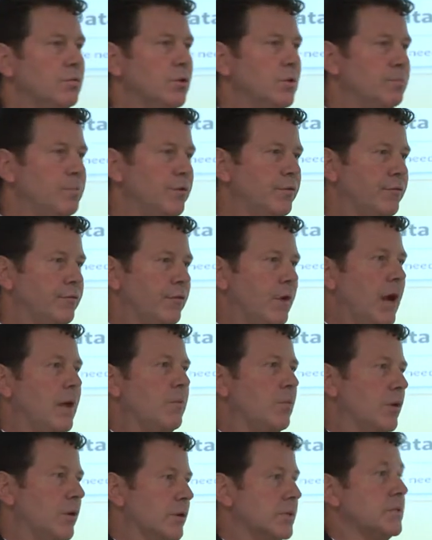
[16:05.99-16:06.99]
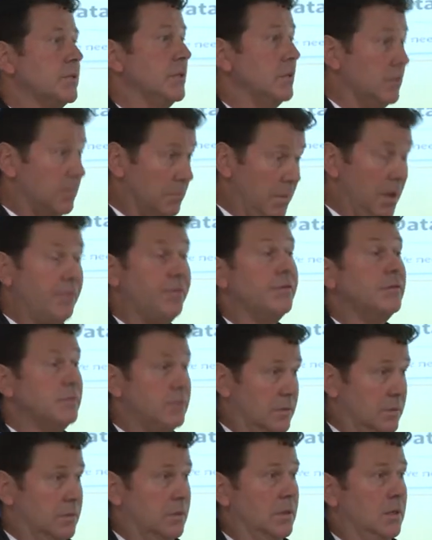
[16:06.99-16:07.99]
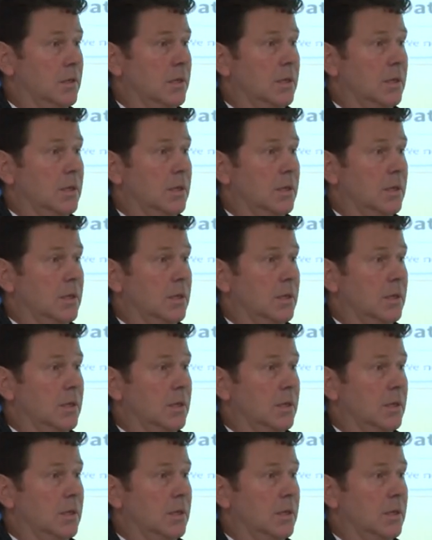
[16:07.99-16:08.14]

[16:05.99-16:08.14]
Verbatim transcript: You put frameworks in and methods